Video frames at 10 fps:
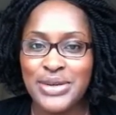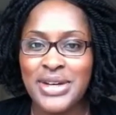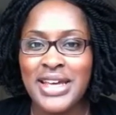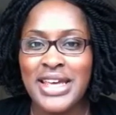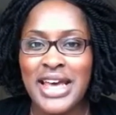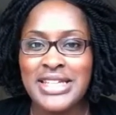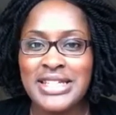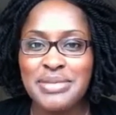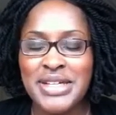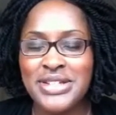so
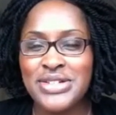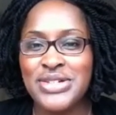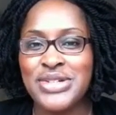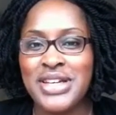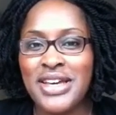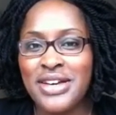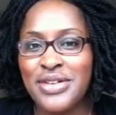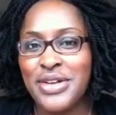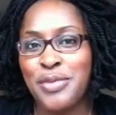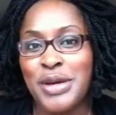estimated due date,
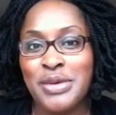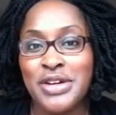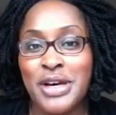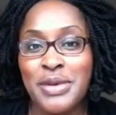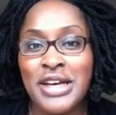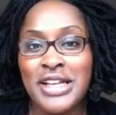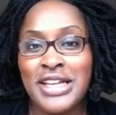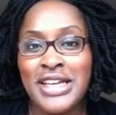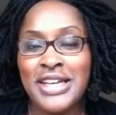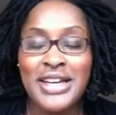although baby could come
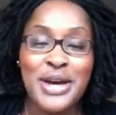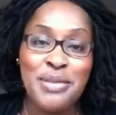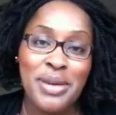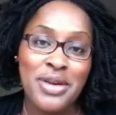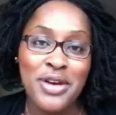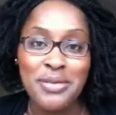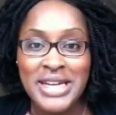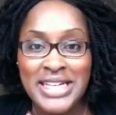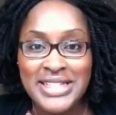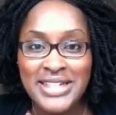early, baby could come
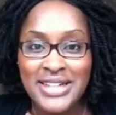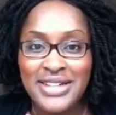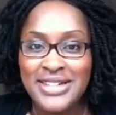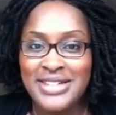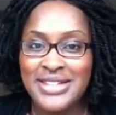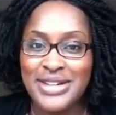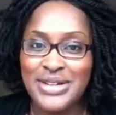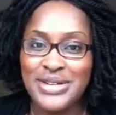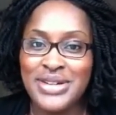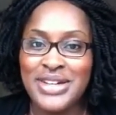later,
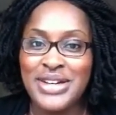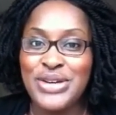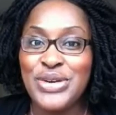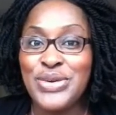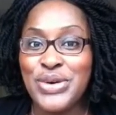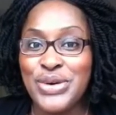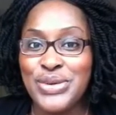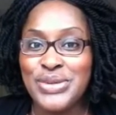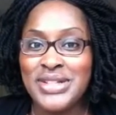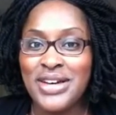so who
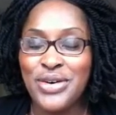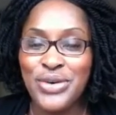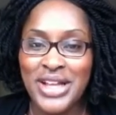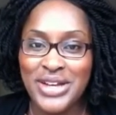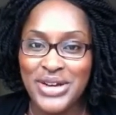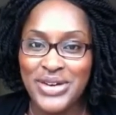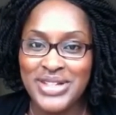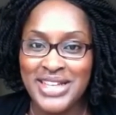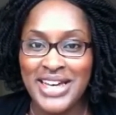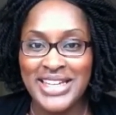knows. All I know
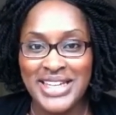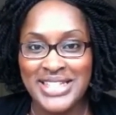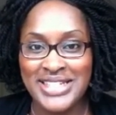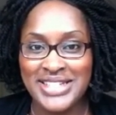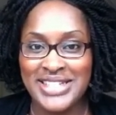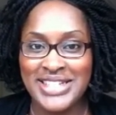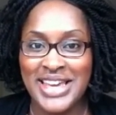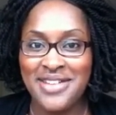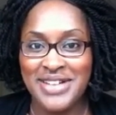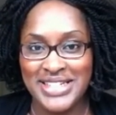is that I need to just
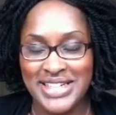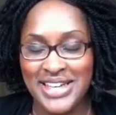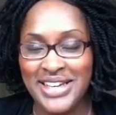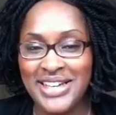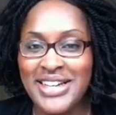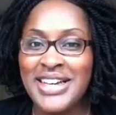get ready